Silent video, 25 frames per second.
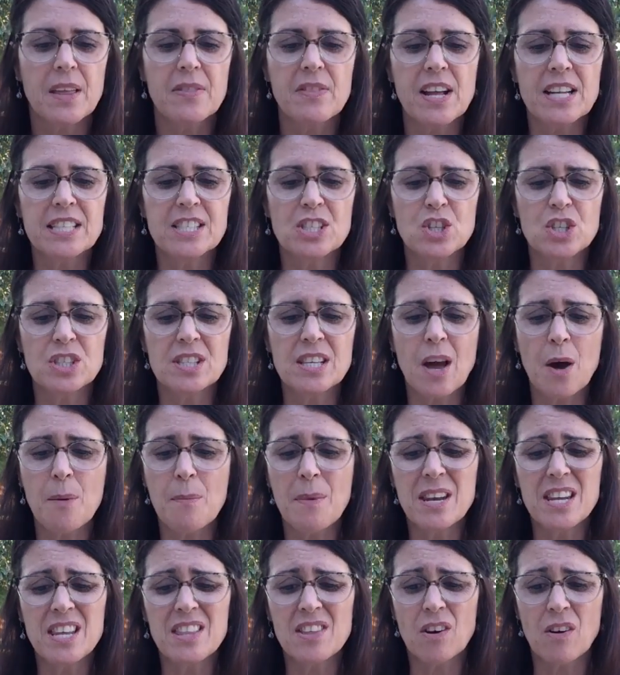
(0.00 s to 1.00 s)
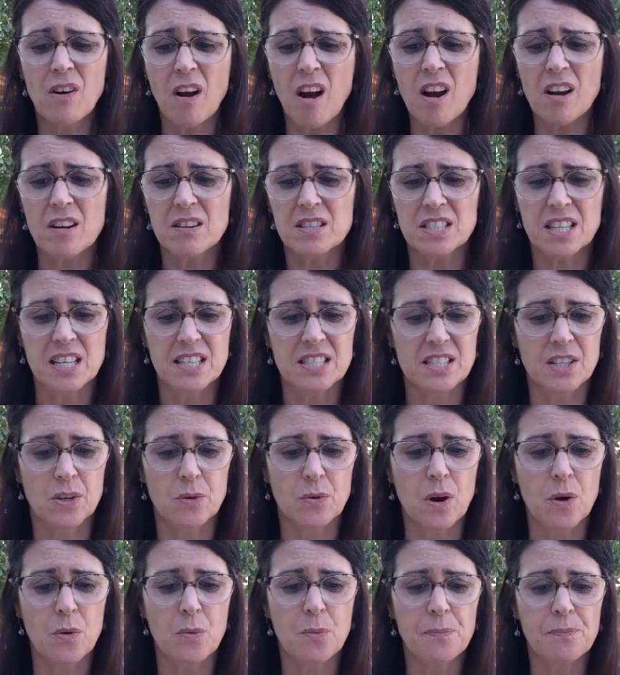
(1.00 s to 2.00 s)
That's just how many there are, said
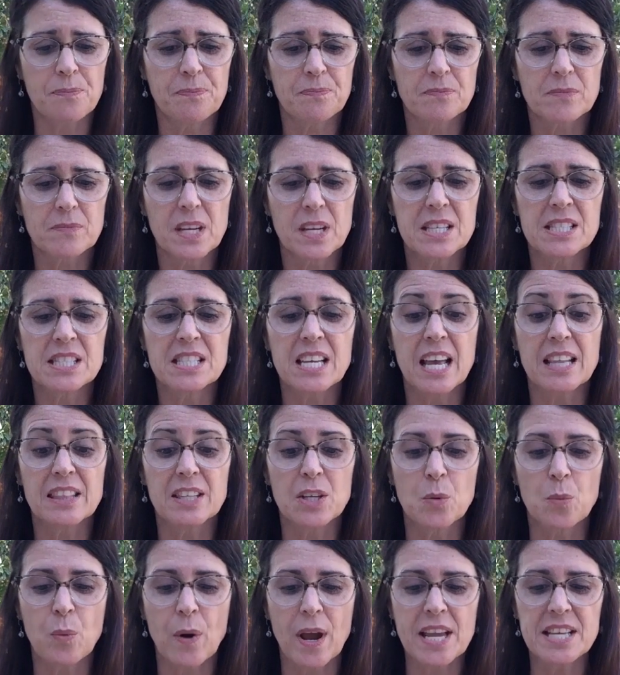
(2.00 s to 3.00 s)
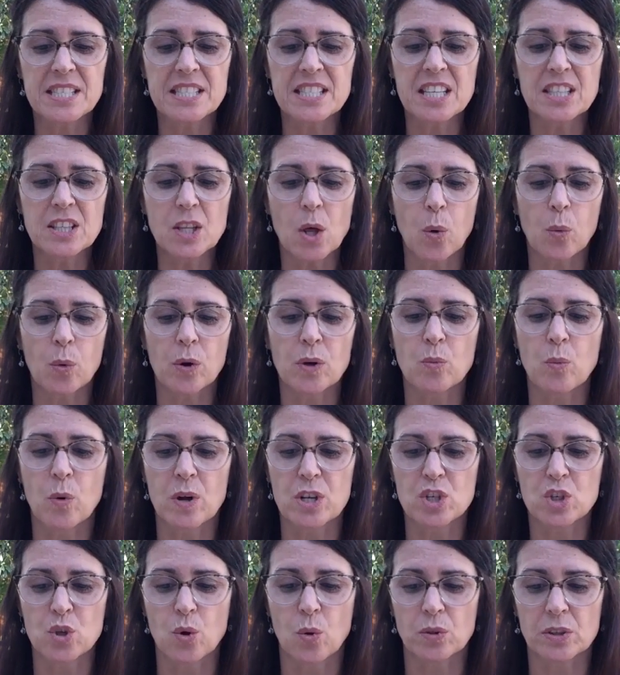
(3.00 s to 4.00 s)
Zero. Stanley raised and lowered
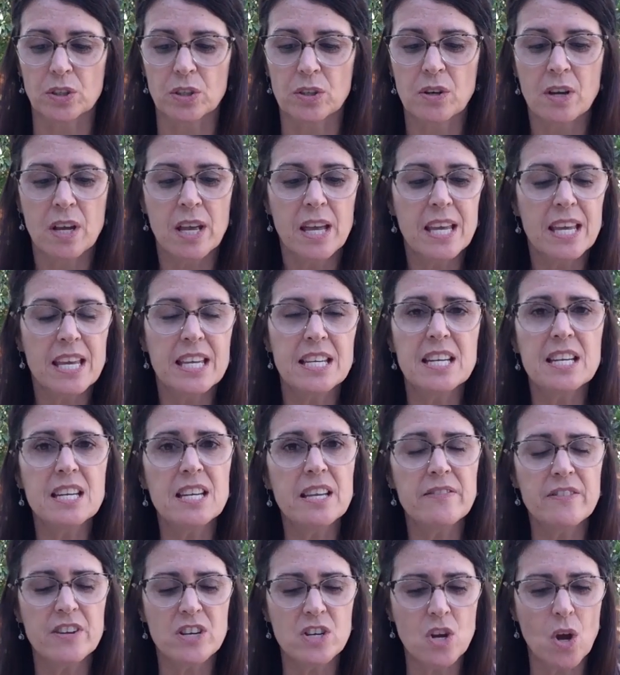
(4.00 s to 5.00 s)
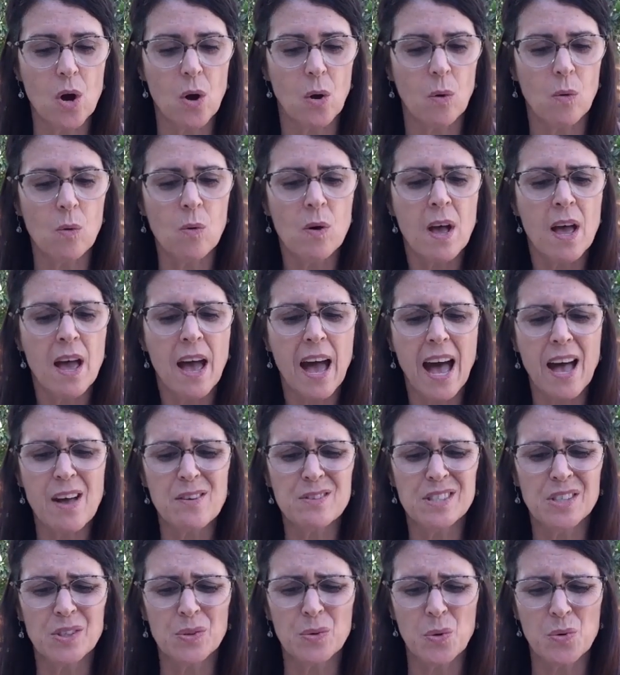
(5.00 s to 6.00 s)
one shoulder. He didn't even know
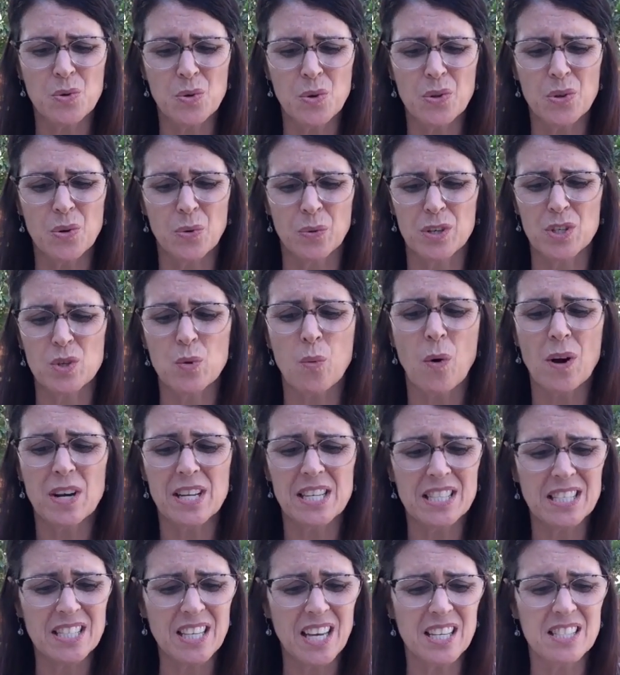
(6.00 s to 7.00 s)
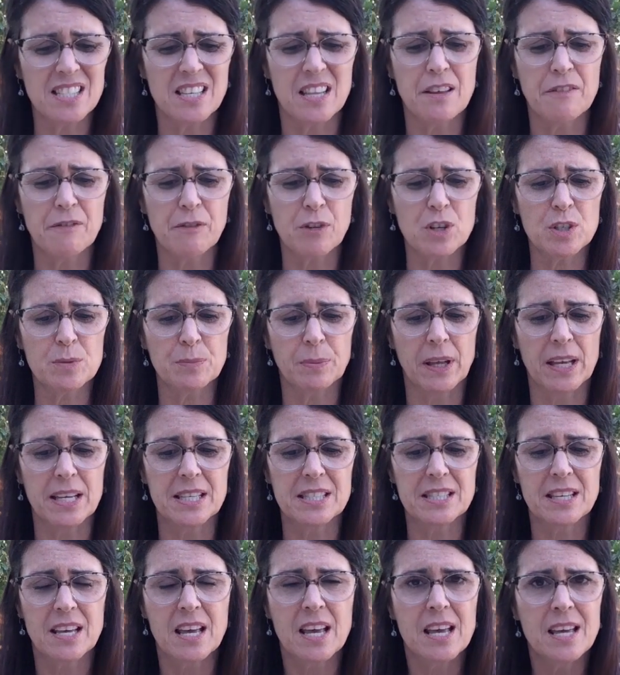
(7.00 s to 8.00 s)
how Zero knew there were 26 in the first
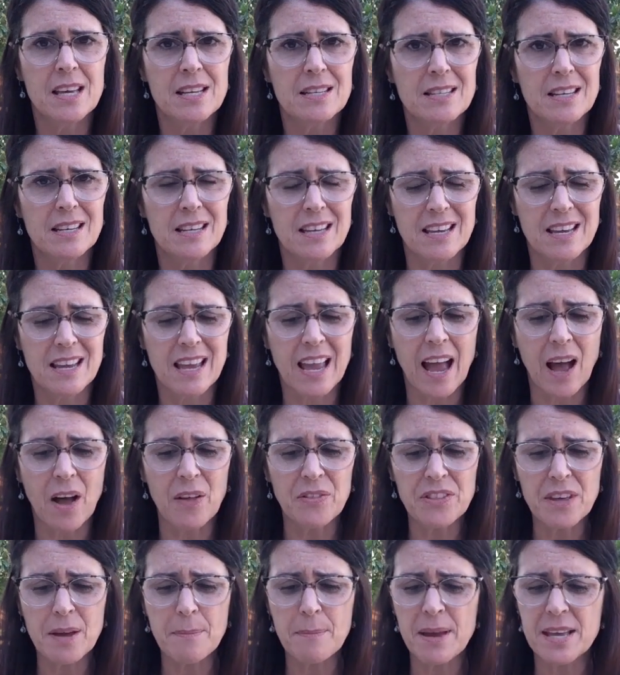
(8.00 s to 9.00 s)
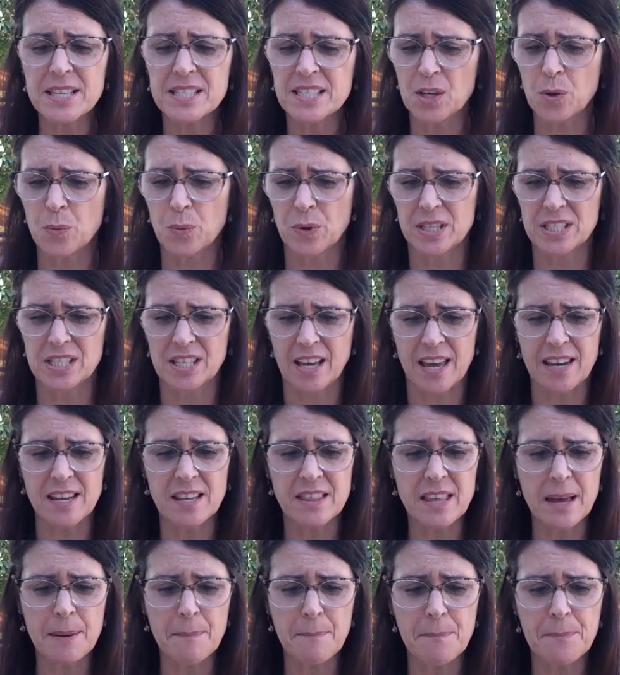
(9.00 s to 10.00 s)
place. Did he count them as he
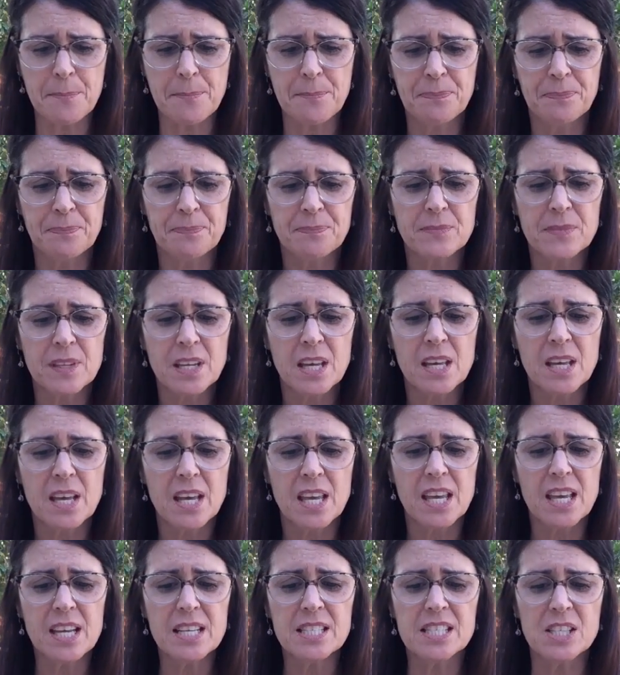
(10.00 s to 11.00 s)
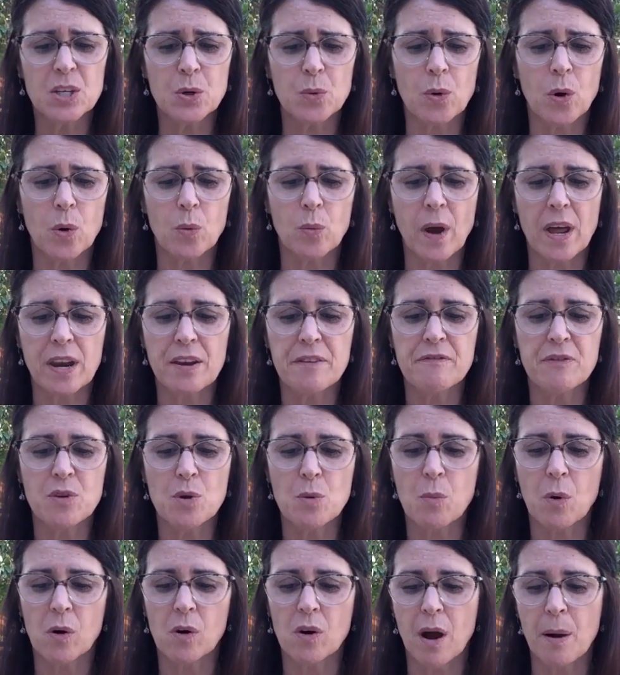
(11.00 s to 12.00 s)
recited them? He had Zero write a
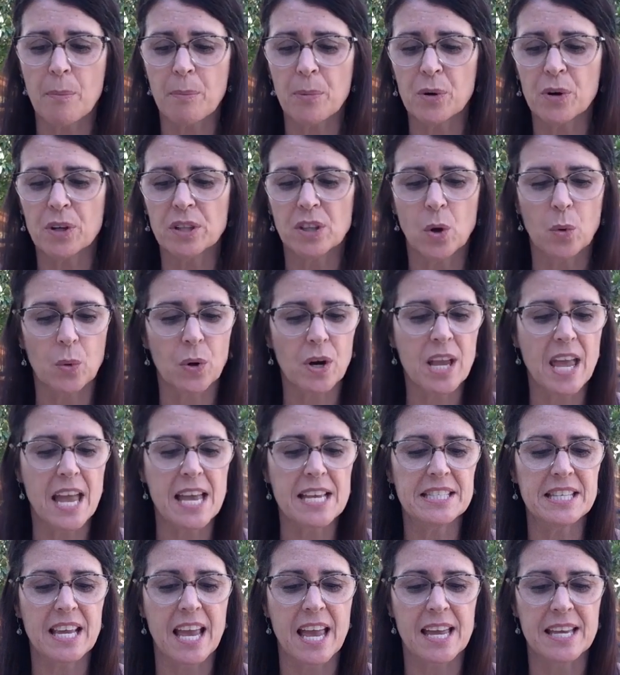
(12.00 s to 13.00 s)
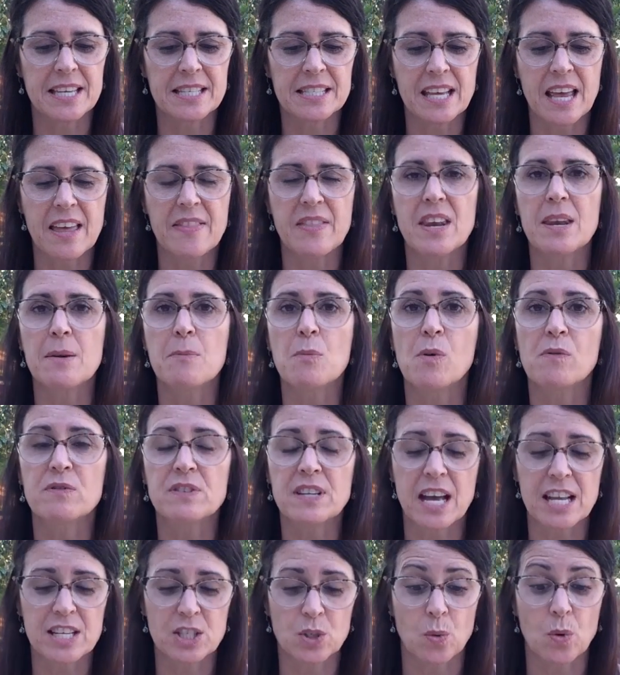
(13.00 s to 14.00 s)
few more upper and lowercase a's, and then he
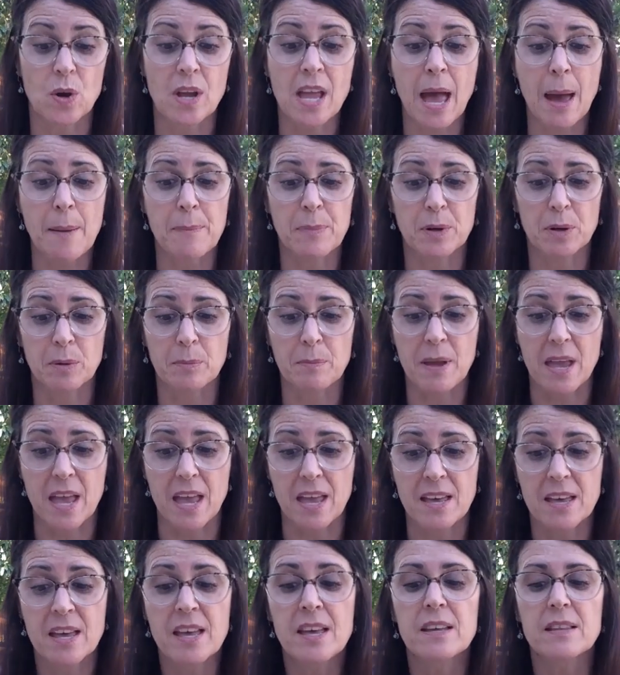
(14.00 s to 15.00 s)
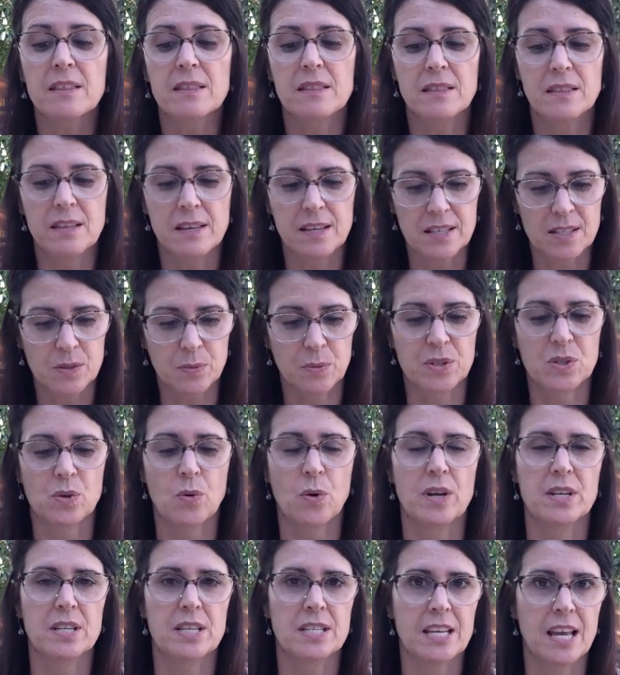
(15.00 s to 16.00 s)
moved on to a capital B. This was
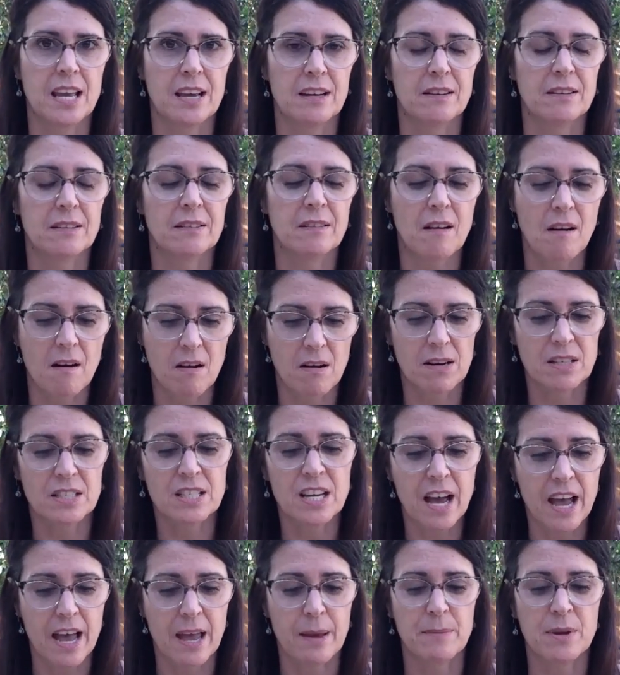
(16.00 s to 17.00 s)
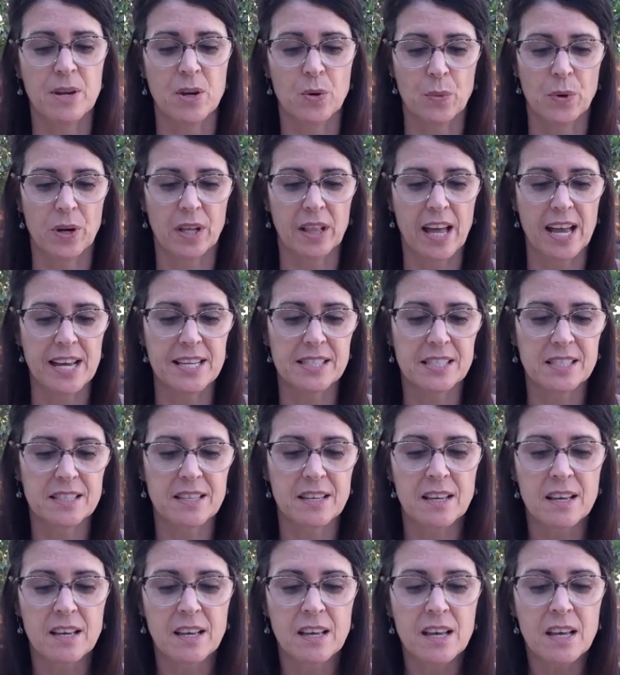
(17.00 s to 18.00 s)
going to take a long time, he realized.